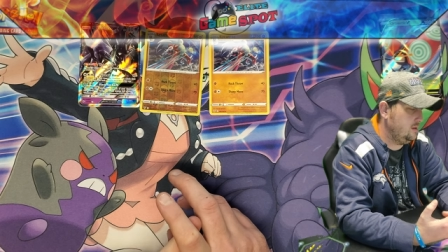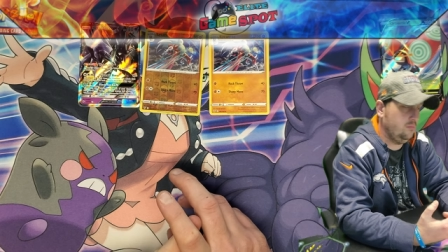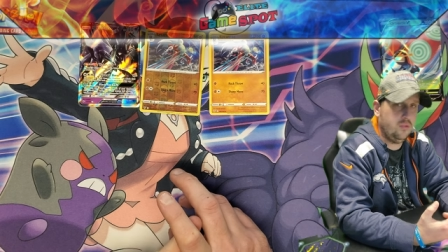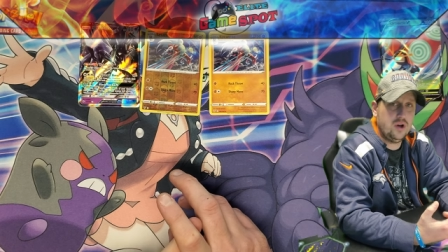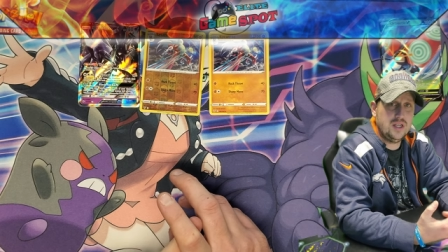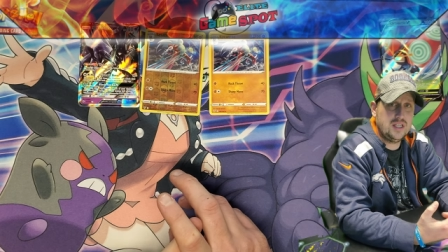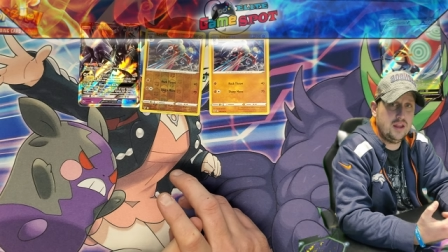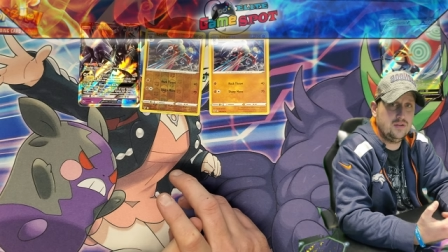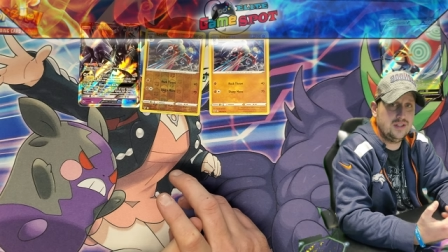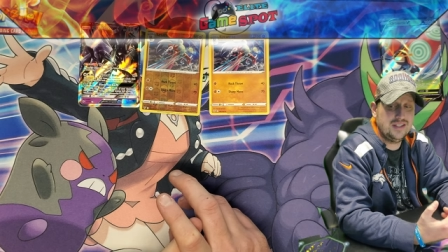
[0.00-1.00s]
Burning
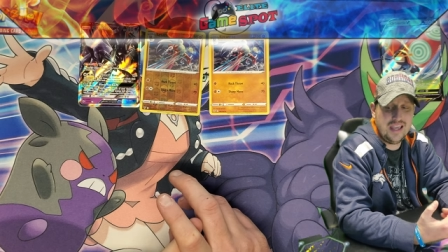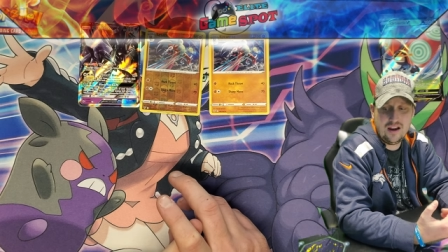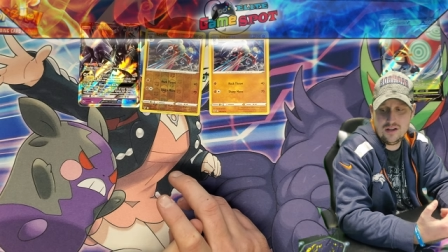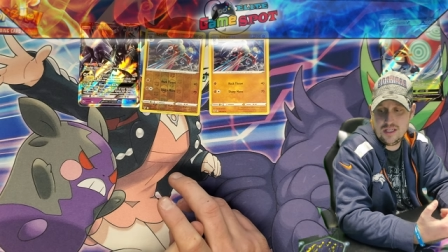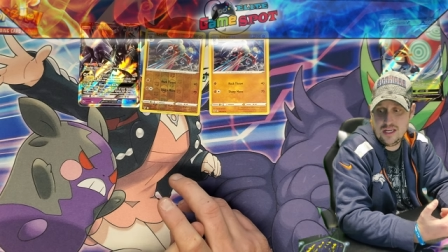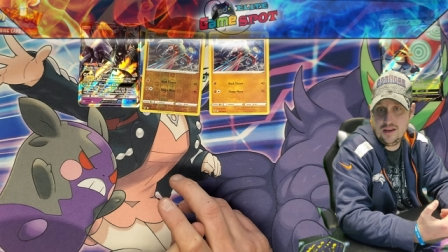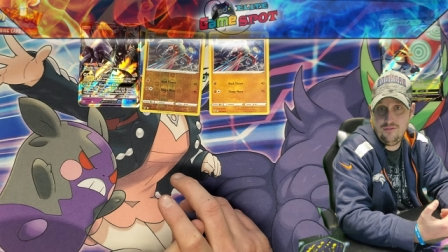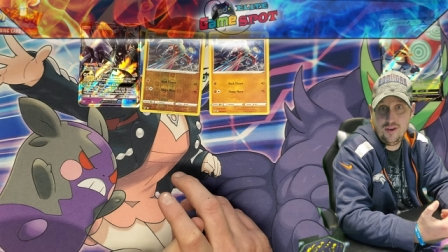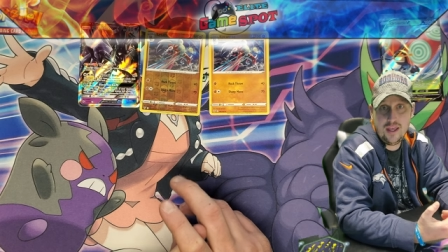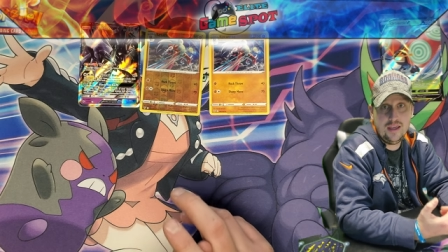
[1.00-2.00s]
Shadows is guaranteed.
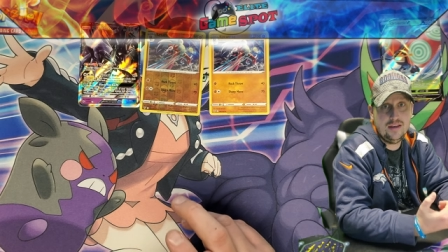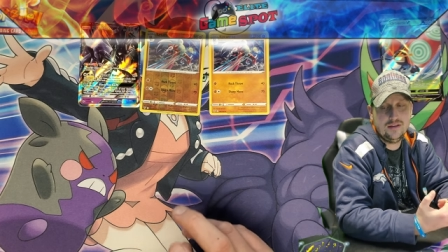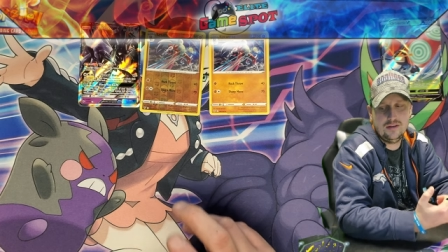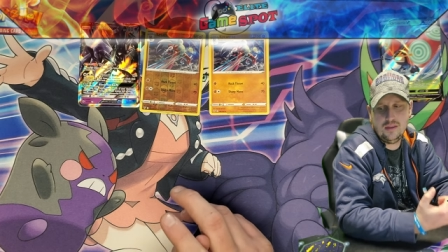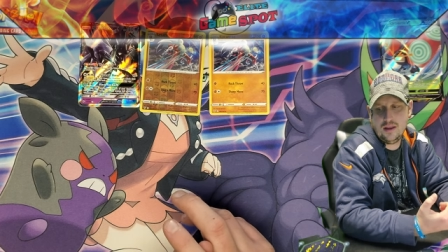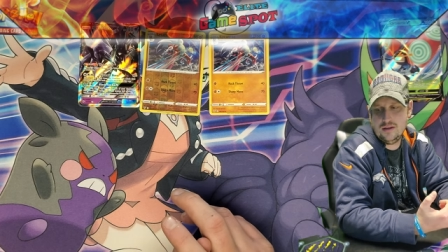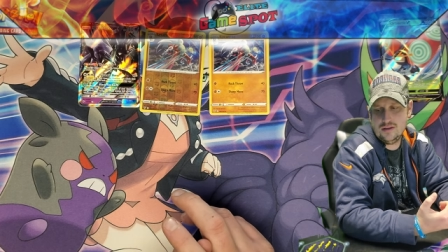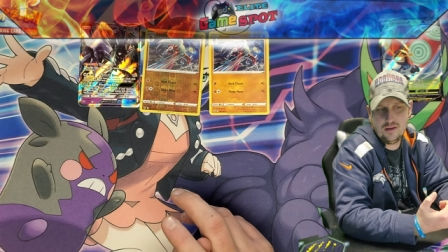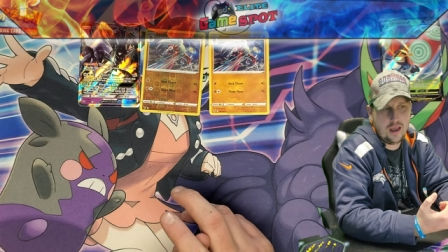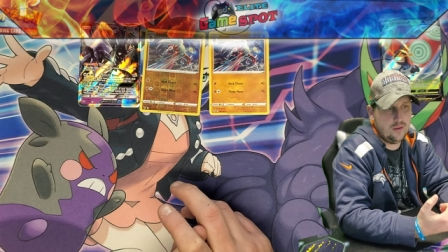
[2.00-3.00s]
If it is, that
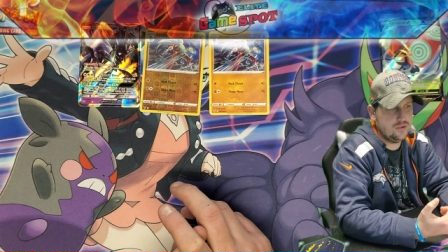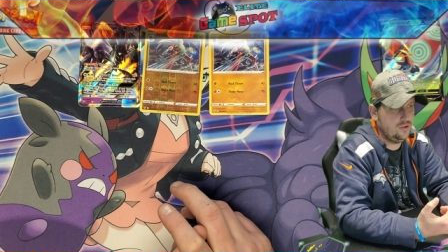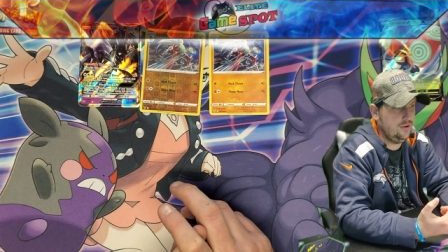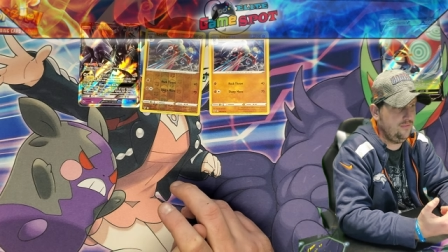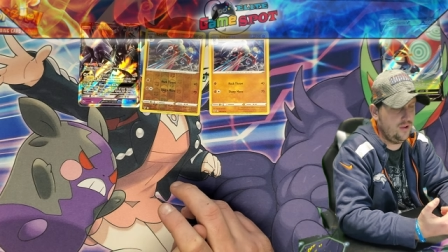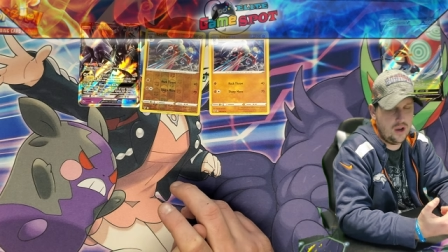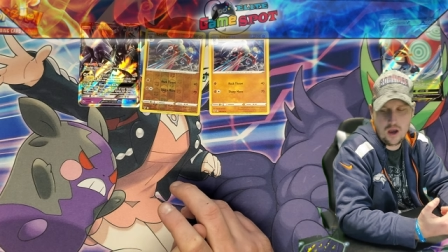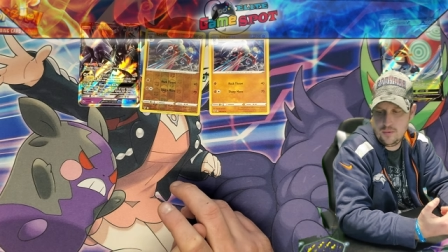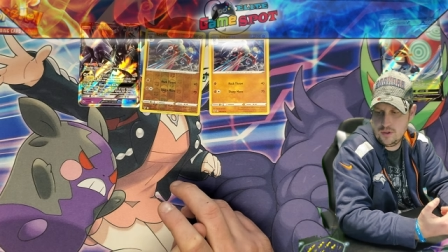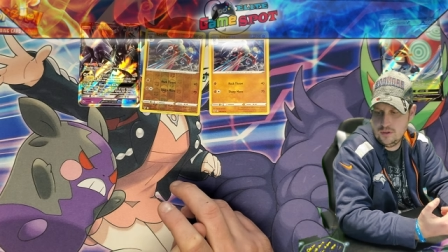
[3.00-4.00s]
is absolutely
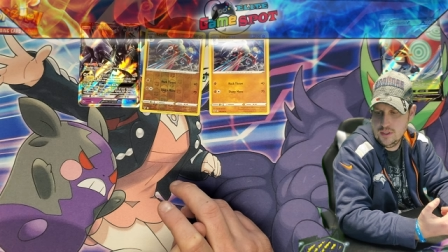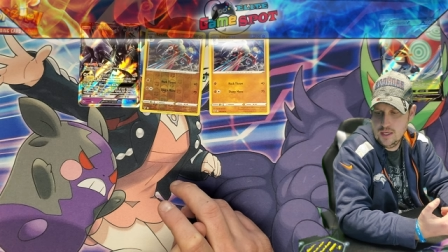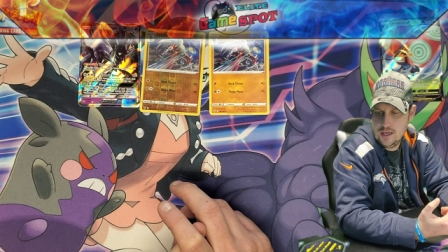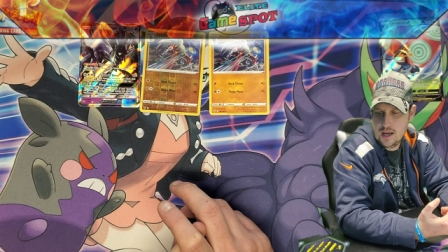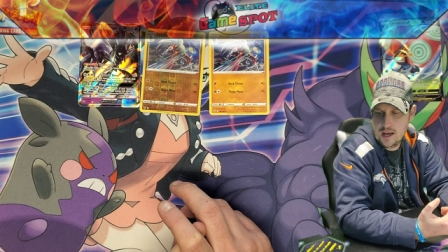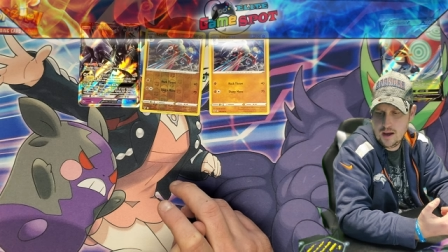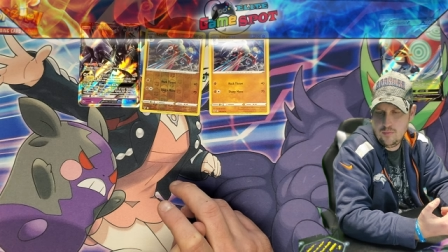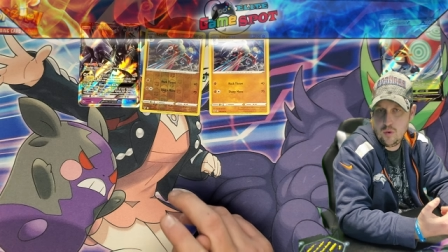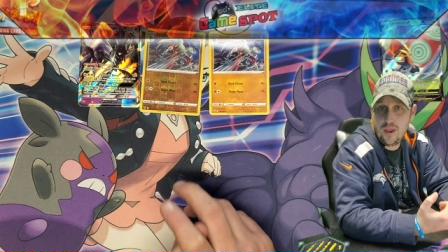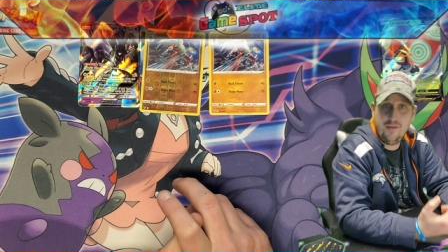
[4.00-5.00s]
phenomenal.
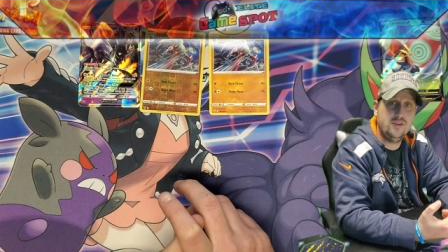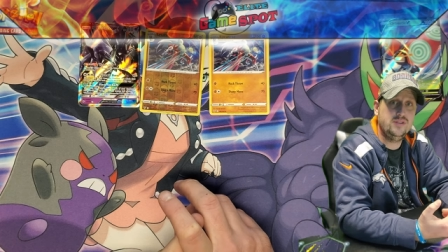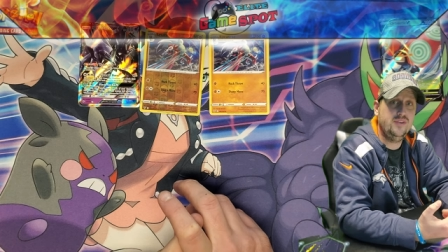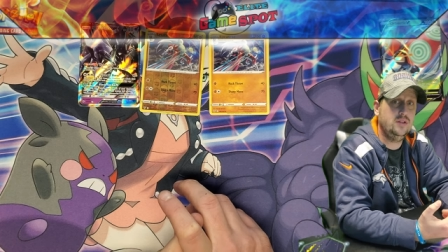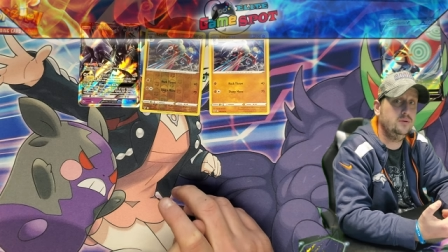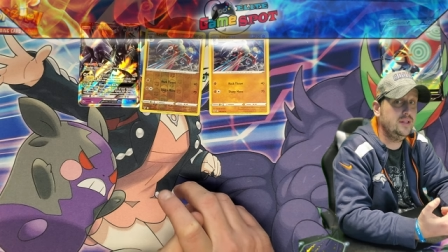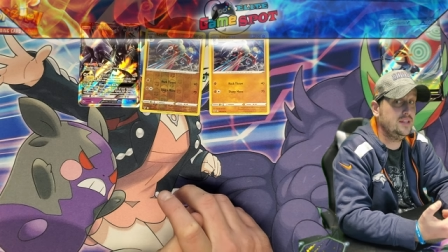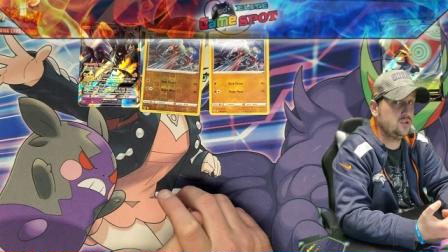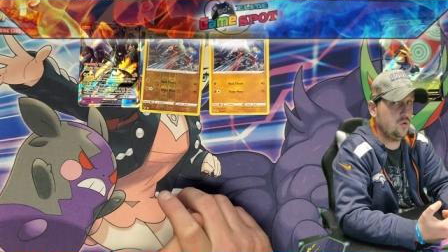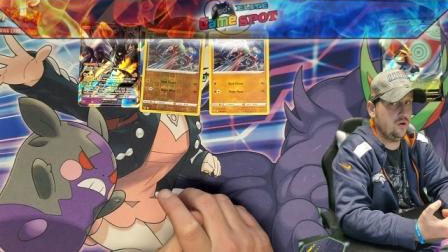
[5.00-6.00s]
But we have those available
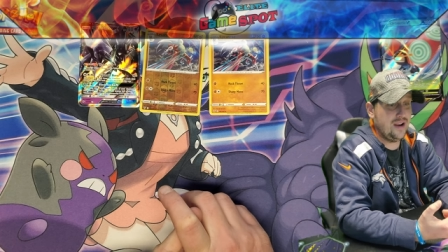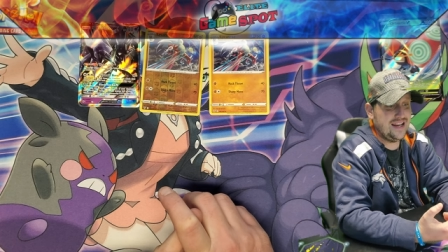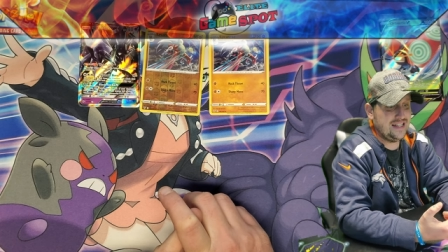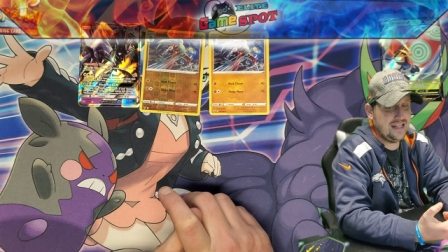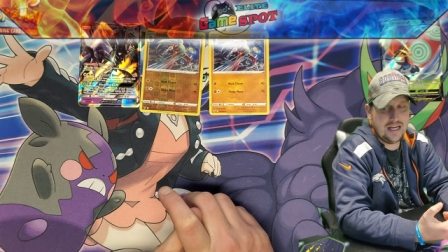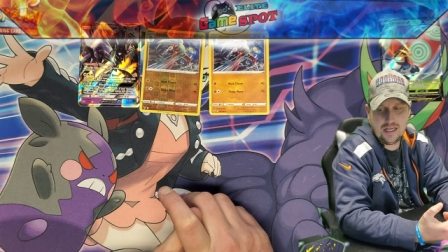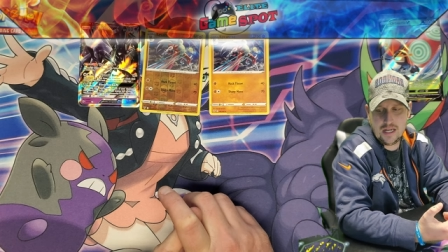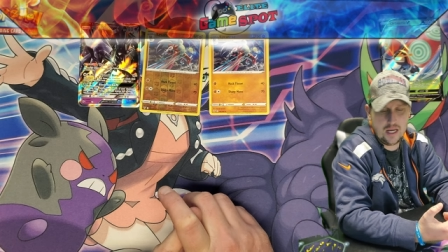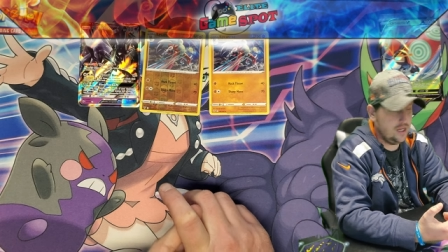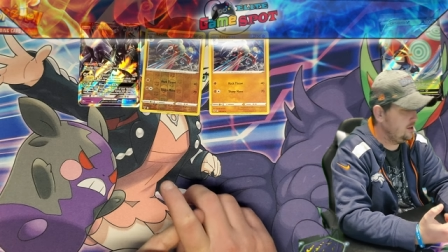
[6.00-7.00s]
in the store,
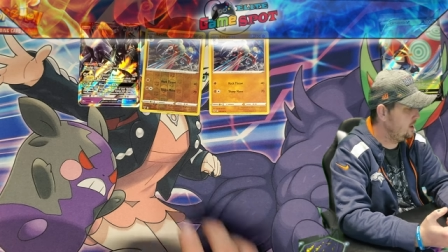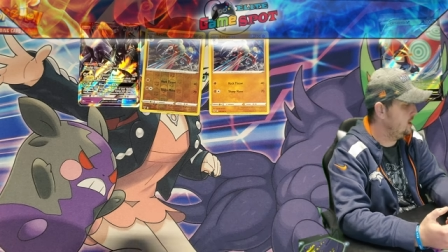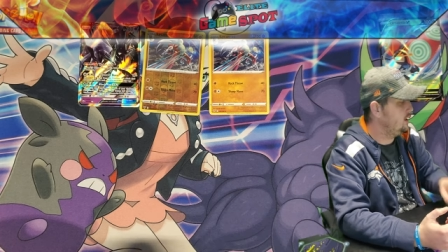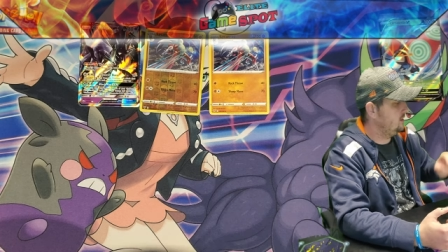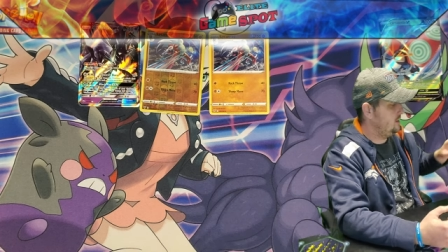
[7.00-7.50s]
$19.99.